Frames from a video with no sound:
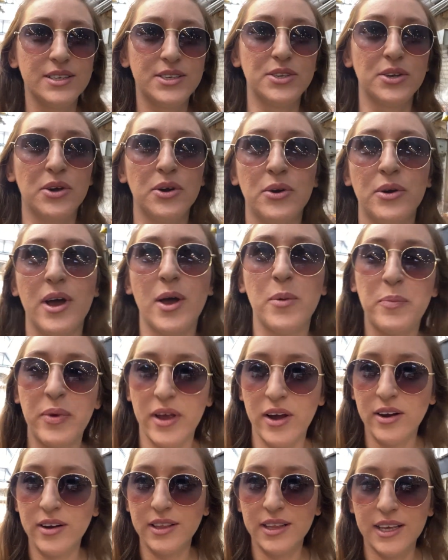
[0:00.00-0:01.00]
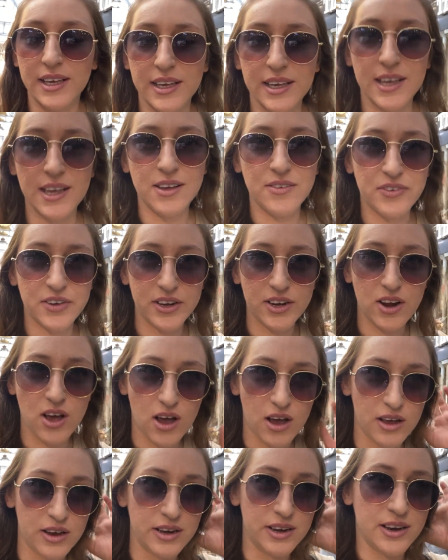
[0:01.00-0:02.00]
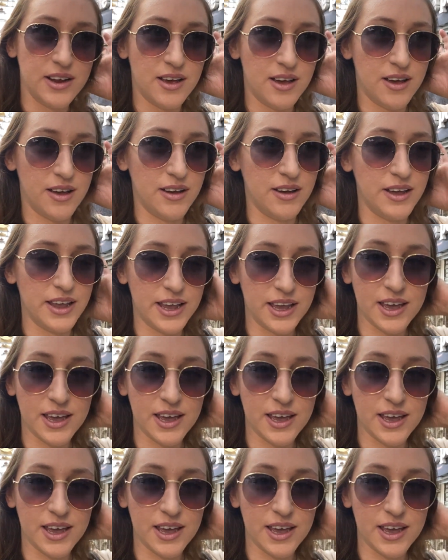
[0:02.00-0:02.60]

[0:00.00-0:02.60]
So apparently even on a